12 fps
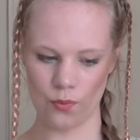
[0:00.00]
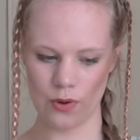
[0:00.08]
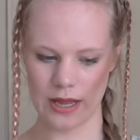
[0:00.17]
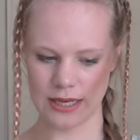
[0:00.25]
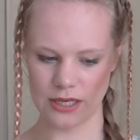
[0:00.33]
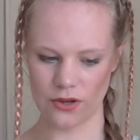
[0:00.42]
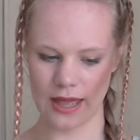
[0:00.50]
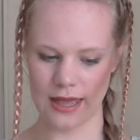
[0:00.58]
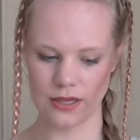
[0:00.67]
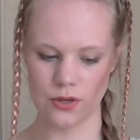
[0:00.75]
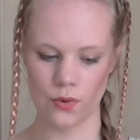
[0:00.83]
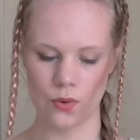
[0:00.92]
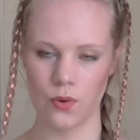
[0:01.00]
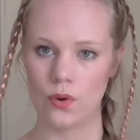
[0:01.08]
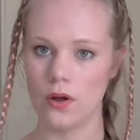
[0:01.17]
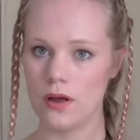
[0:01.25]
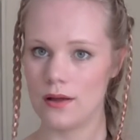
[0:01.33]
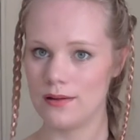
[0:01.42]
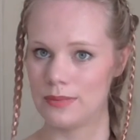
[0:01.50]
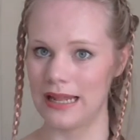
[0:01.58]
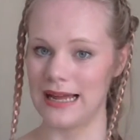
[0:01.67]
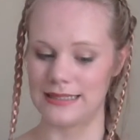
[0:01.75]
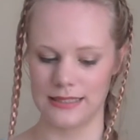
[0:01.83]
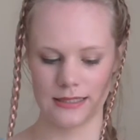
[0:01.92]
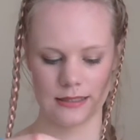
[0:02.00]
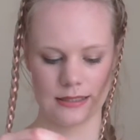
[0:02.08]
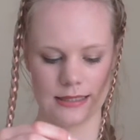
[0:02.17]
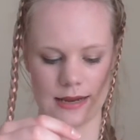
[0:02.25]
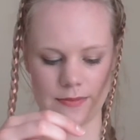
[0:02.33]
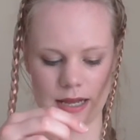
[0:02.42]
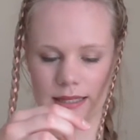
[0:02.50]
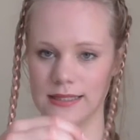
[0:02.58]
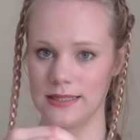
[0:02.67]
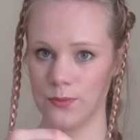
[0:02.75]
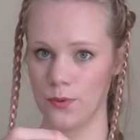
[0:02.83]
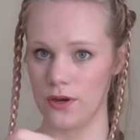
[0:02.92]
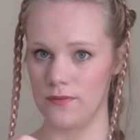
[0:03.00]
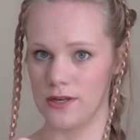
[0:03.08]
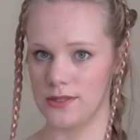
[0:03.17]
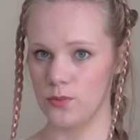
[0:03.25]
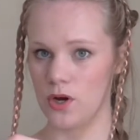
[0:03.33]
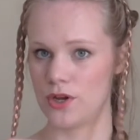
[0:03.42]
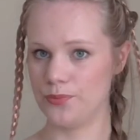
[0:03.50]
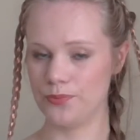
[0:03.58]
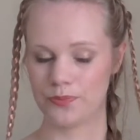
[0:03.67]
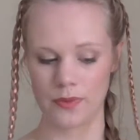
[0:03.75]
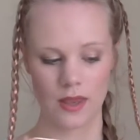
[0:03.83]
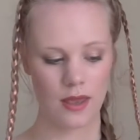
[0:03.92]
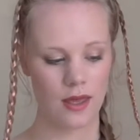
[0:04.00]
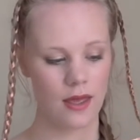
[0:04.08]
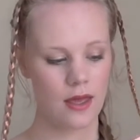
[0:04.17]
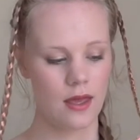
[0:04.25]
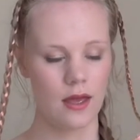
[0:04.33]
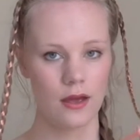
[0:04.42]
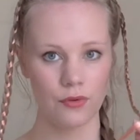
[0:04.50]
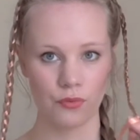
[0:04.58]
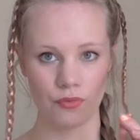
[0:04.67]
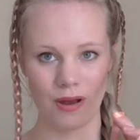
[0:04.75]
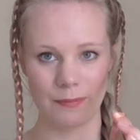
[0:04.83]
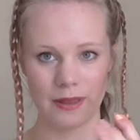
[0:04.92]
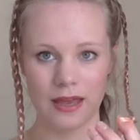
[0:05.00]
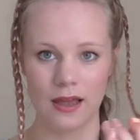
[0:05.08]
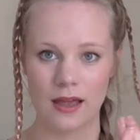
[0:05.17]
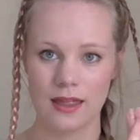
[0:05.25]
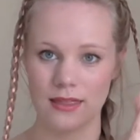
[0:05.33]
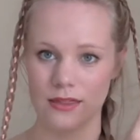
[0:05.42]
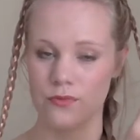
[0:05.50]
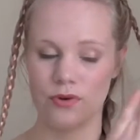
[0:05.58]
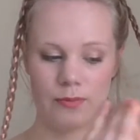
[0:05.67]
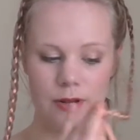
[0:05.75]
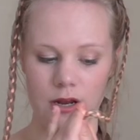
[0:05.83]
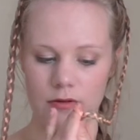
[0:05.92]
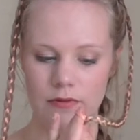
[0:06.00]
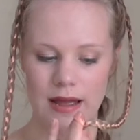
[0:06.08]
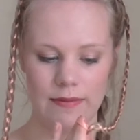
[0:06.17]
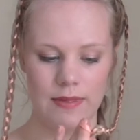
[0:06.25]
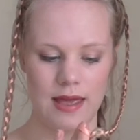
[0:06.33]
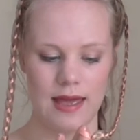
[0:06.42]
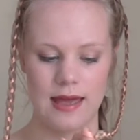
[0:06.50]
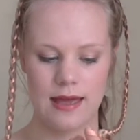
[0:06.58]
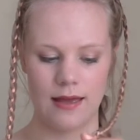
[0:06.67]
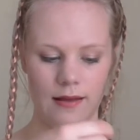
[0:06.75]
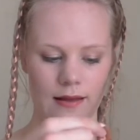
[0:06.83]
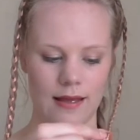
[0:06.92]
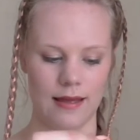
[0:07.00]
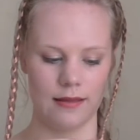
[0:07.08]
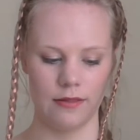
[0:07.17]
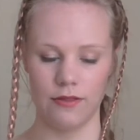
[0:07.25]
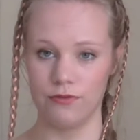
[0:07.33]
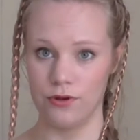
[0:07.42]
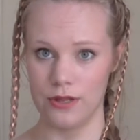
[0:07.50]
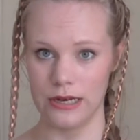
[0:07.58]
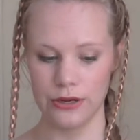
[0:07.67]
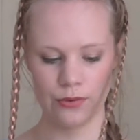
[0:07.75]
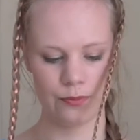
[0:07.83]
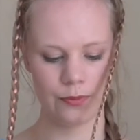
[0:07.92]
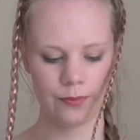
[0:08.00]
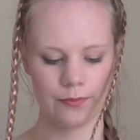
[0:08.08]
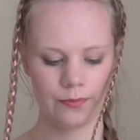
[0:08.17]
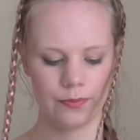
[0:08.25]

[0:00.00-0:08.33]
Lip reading: when you get your plait to the same length as the previous one, wrapping the ribbon around the hair and through the loop,